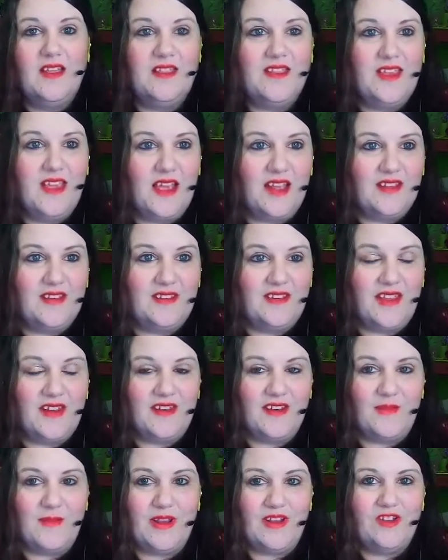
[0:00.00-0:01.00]
The
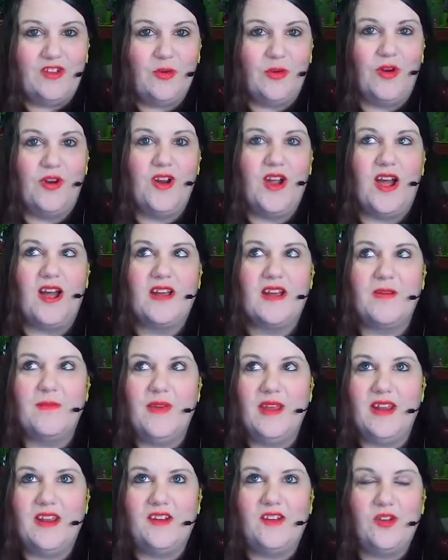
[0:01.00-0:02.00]
unscented means you are not
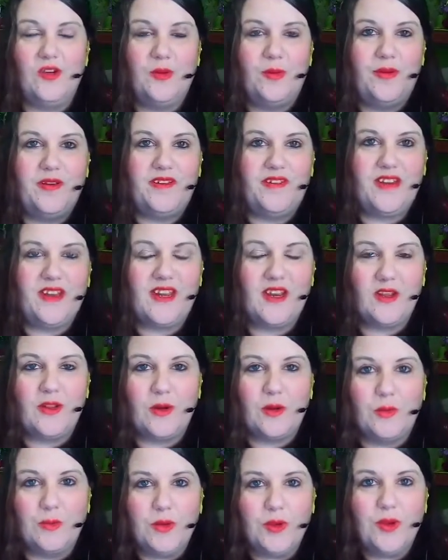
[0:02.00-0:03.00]
committed to a
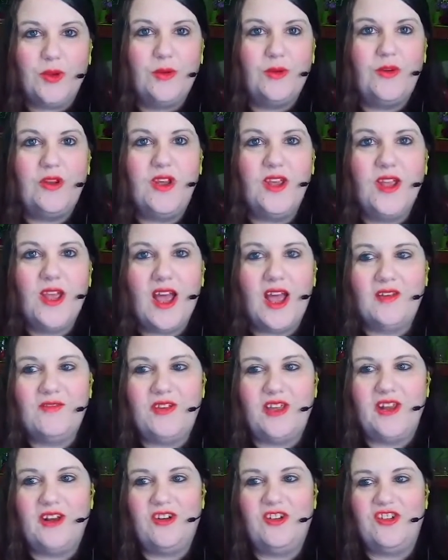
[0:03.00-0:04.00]
particular mood
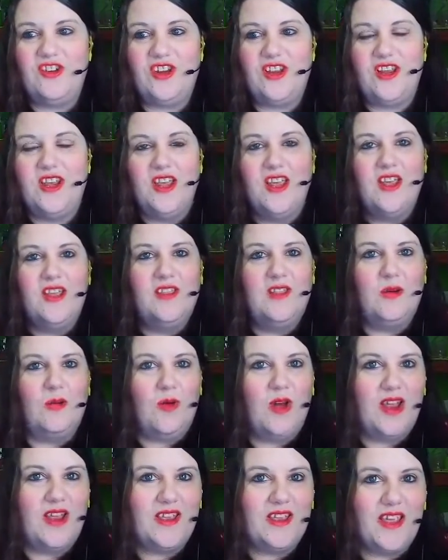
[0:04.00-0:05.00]
of energy. The
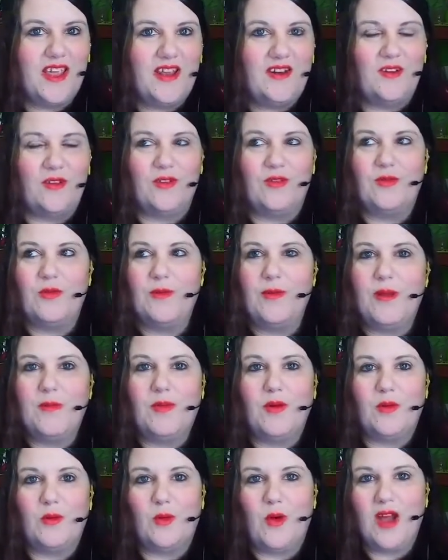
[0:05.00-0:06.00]
white candles,
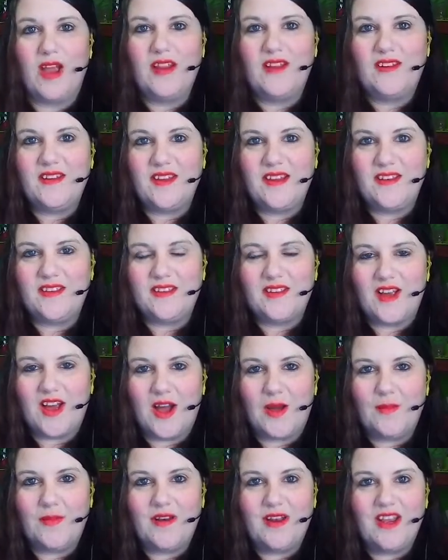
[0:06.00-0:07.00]
remember, white is the
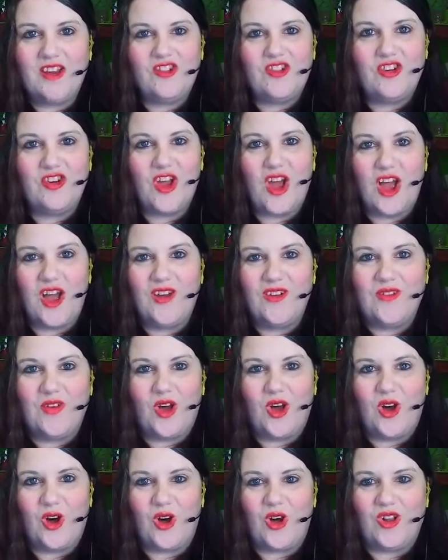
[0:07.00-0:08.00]
combination of
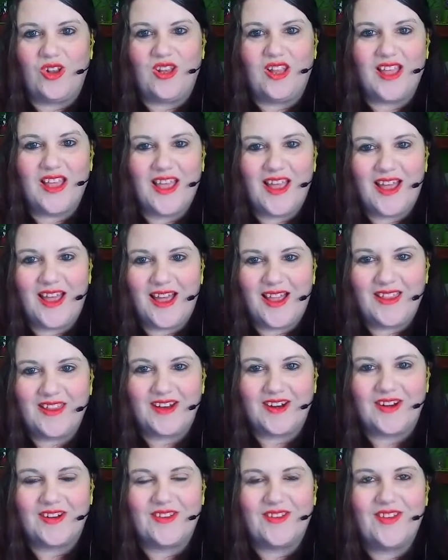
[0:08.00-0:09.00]
all
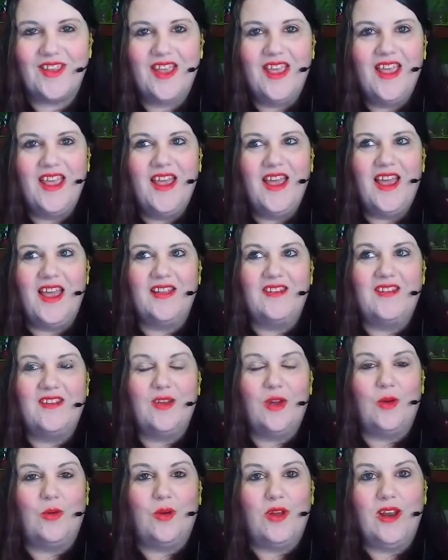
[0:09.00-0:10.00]
colors. And
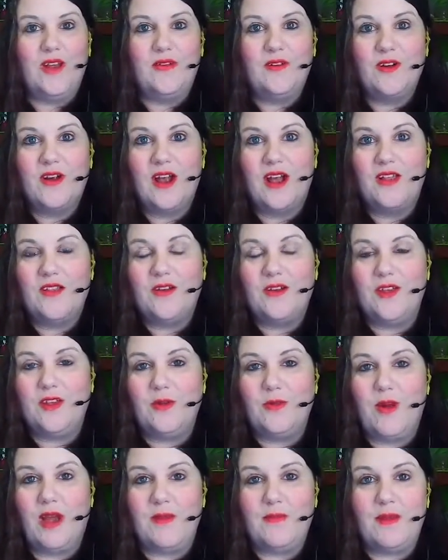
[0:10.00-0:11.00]
so whatever color
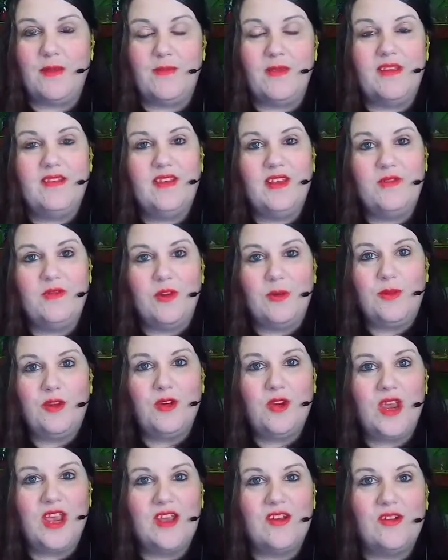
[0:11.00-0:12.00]
you might be missing from
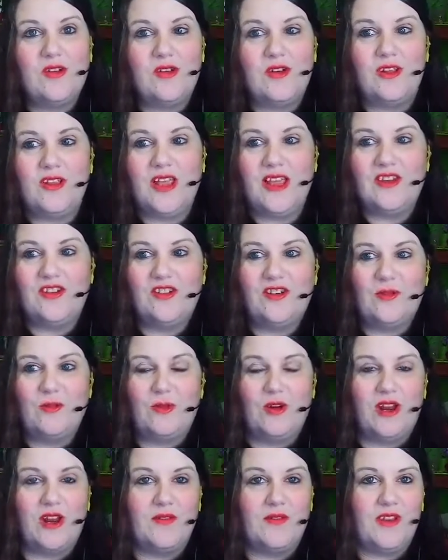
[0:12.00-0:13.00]
your candle collection,
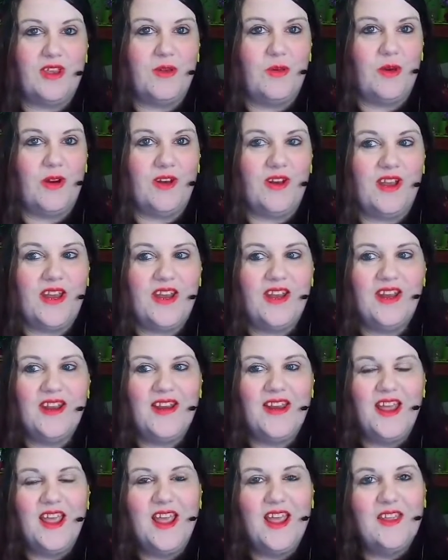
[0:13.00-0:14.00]
whatever you are
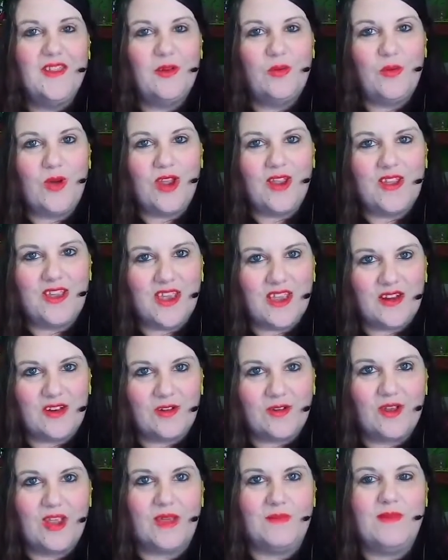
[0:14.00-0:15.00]
needing, the white
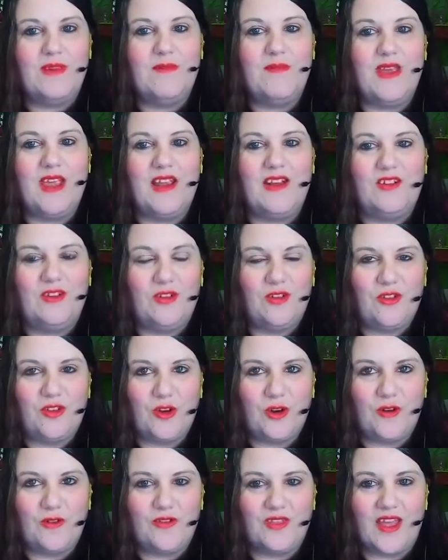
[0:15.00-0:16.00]
candle can be made to
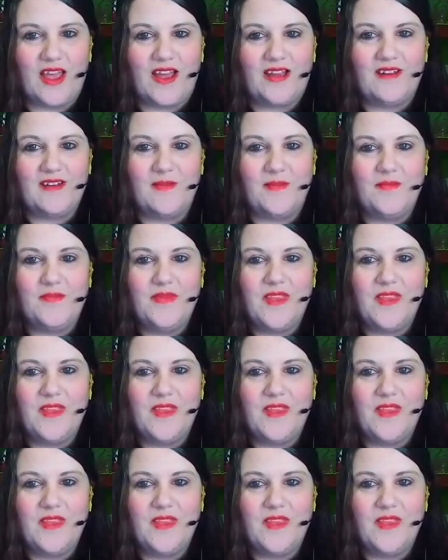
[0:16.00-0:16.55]
serve that.